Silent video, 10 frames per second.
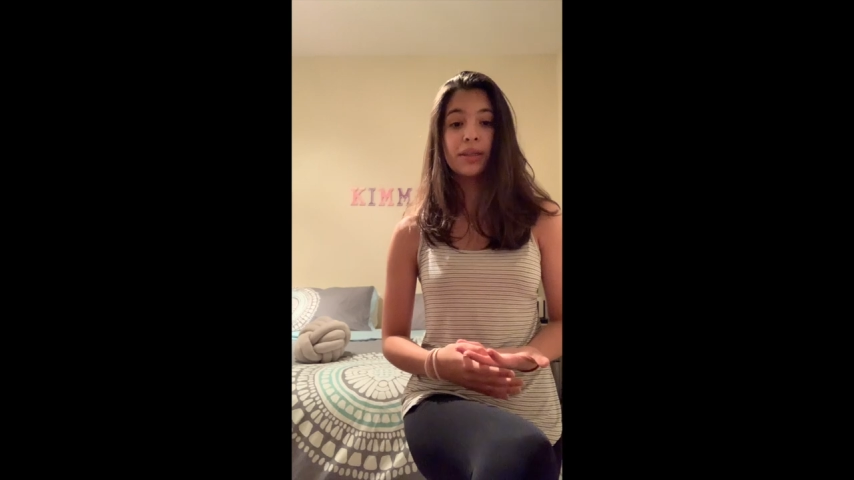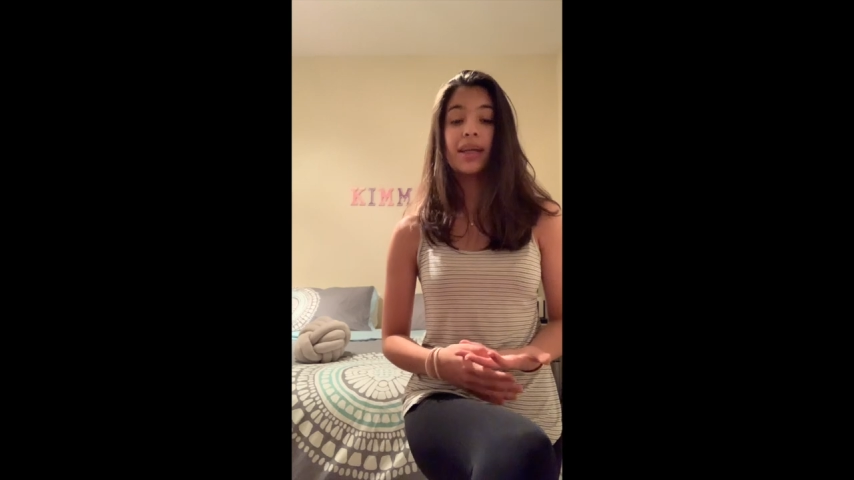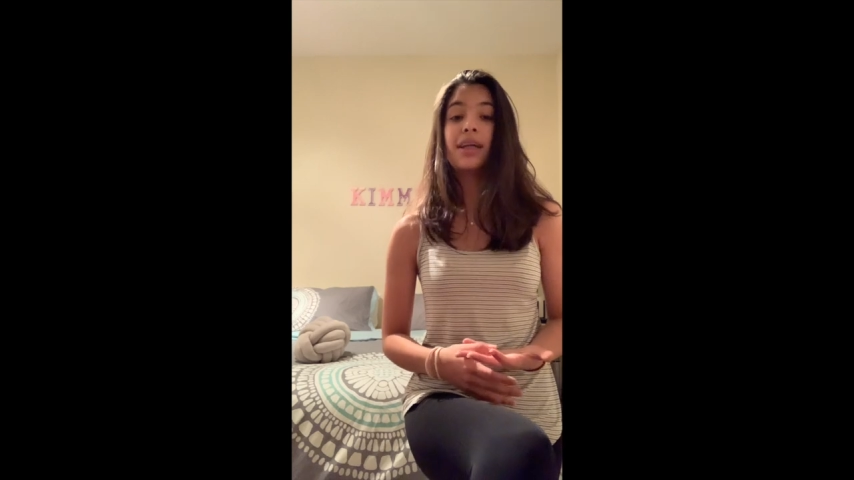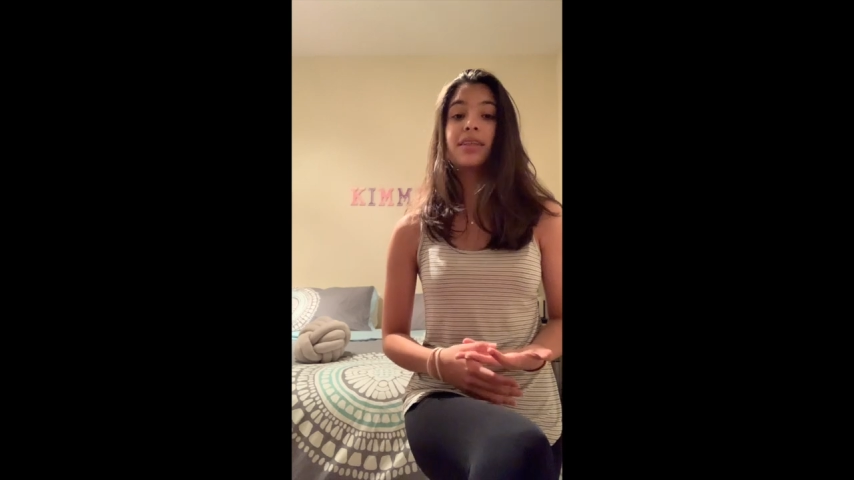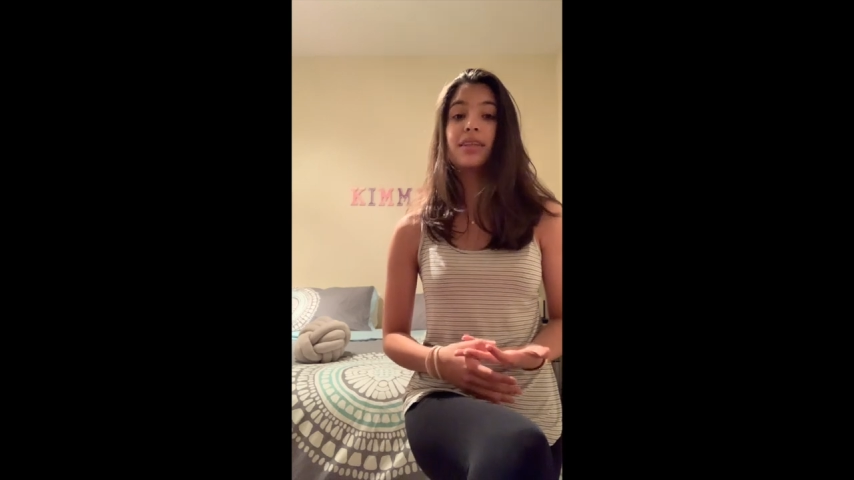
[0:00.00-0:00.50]

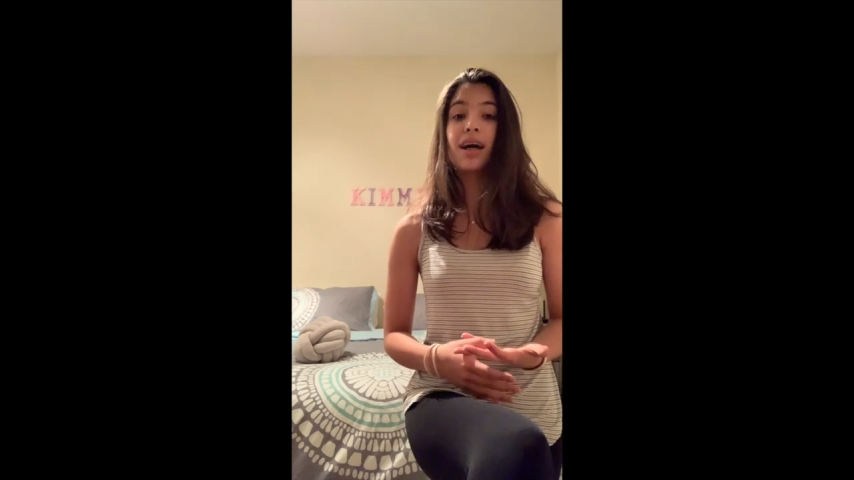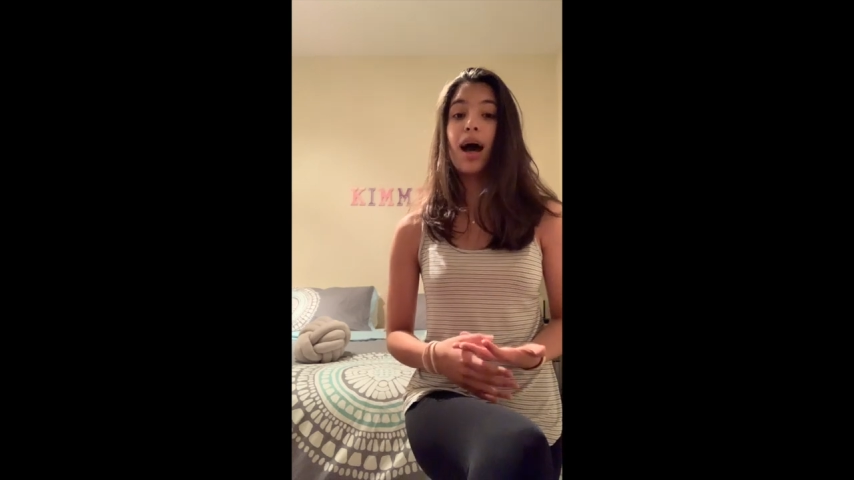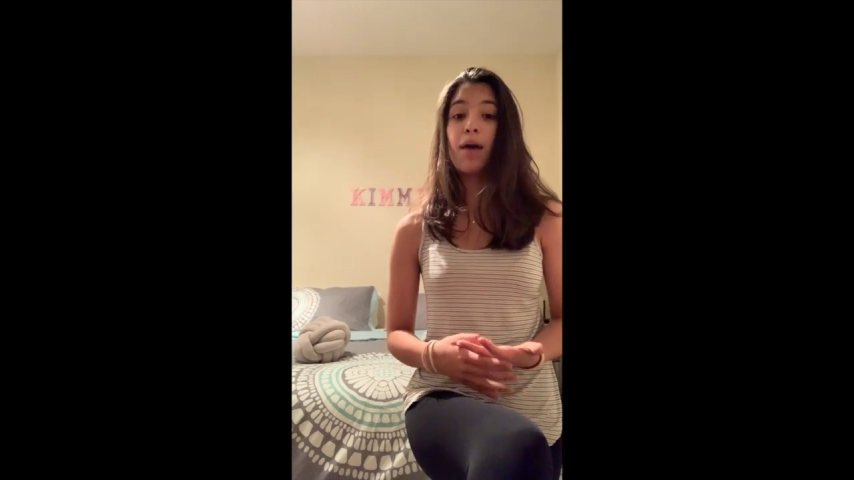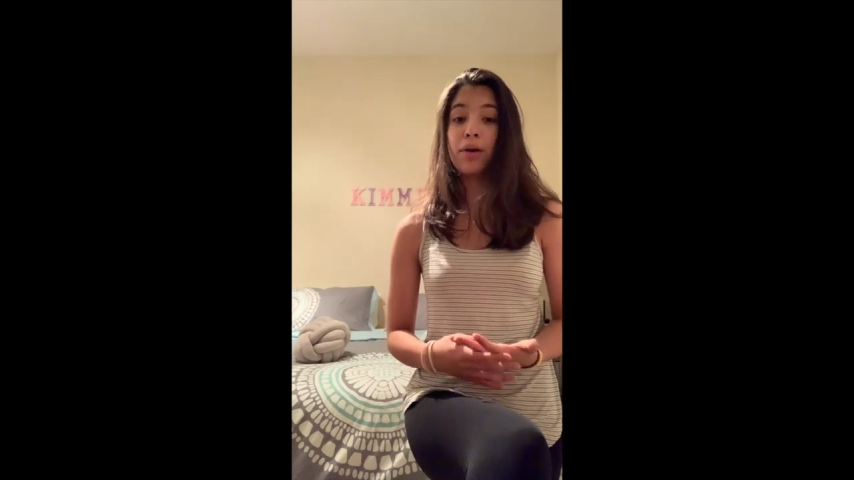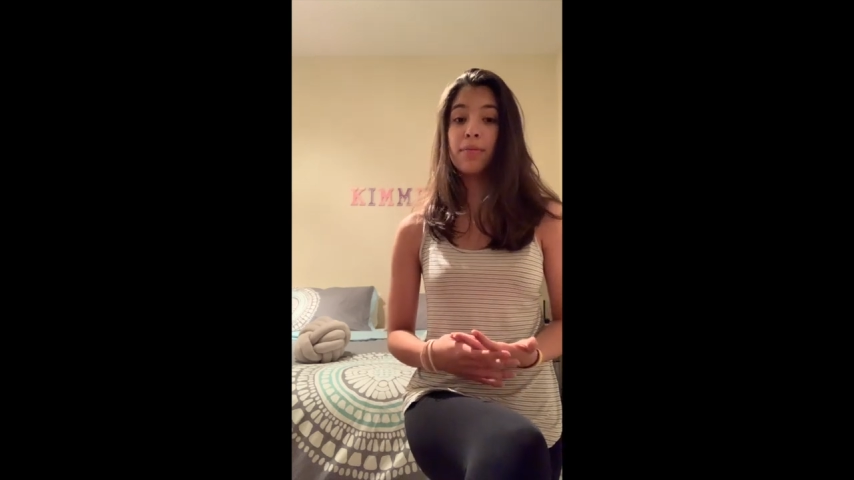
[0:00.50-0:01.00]
because
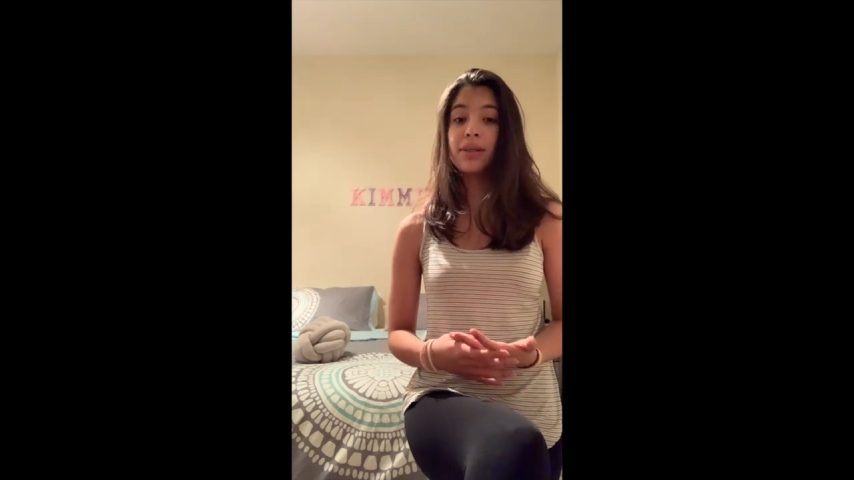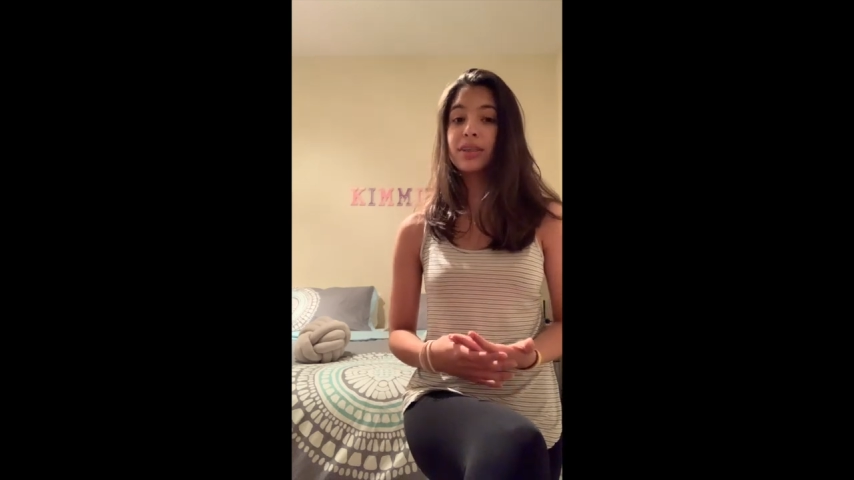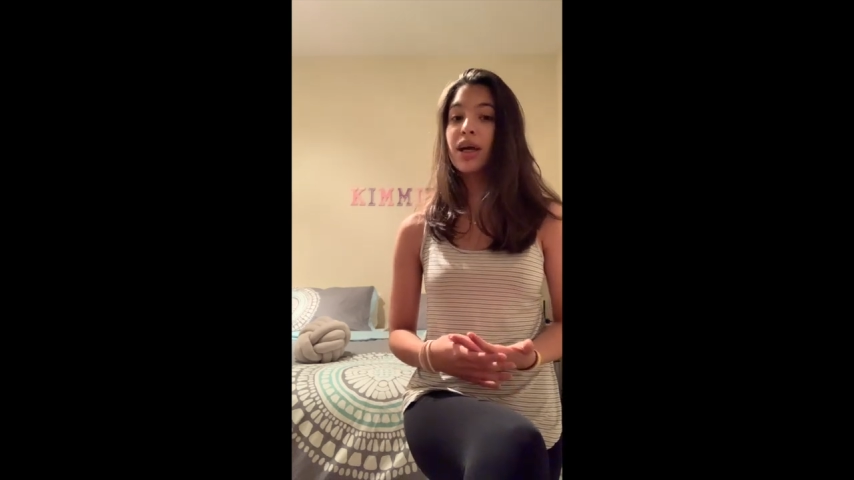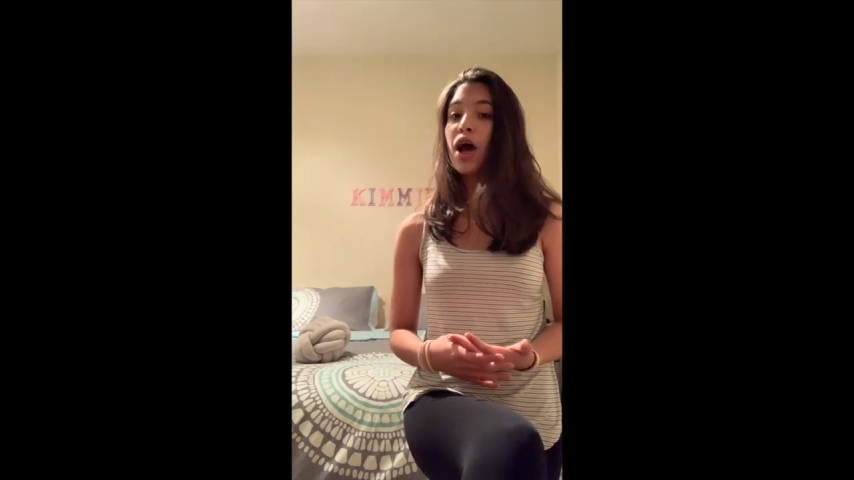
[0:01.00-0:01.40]
i promise